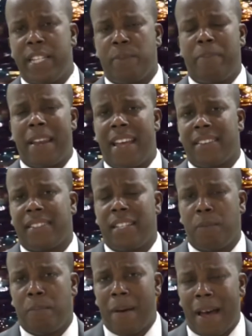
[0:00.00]
is
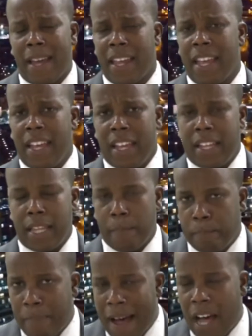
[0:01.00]
blessed by the
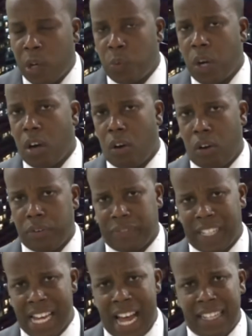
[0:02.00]
power of
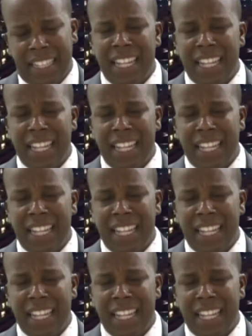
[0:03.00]
God.